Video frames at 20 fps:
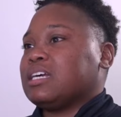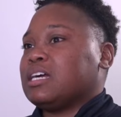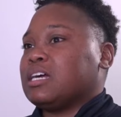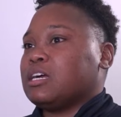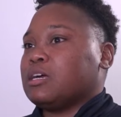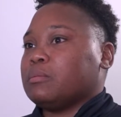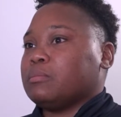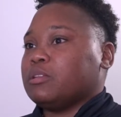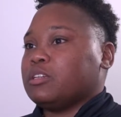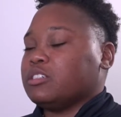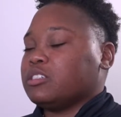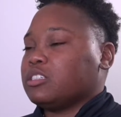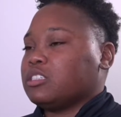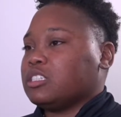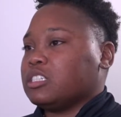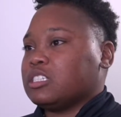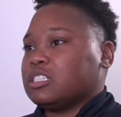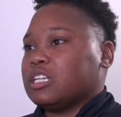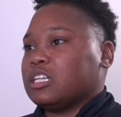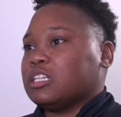there's
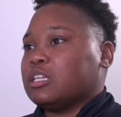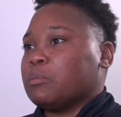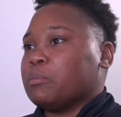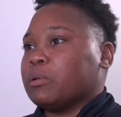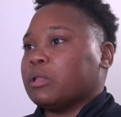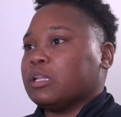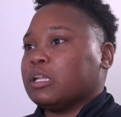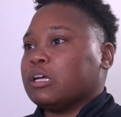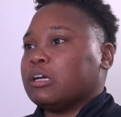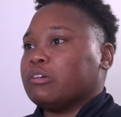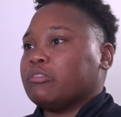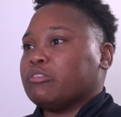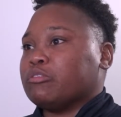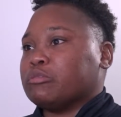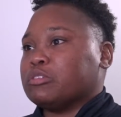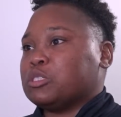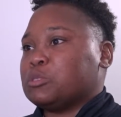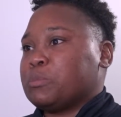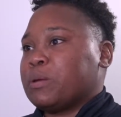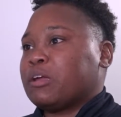just nothing but love
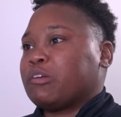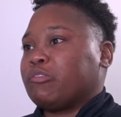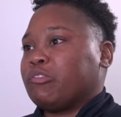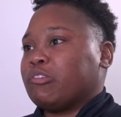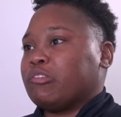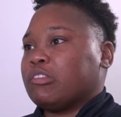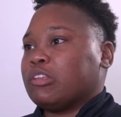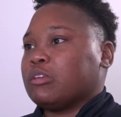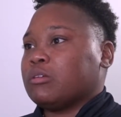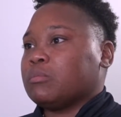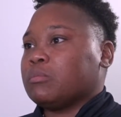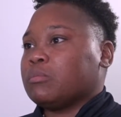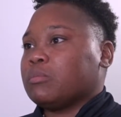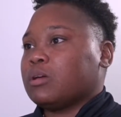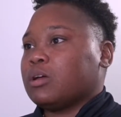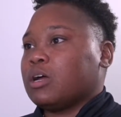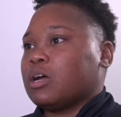and respect for them.